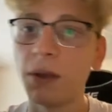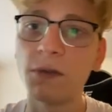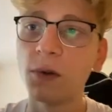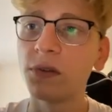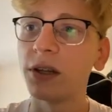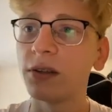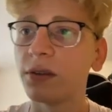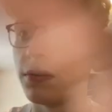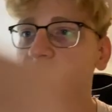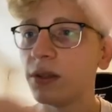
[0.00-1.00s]
flow state
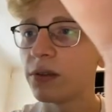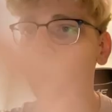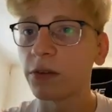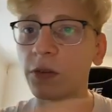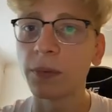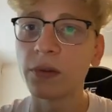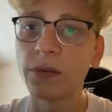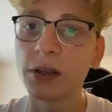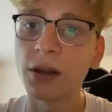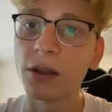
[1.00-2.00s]
activity is something
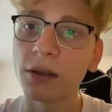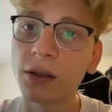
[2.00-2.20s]
specific, like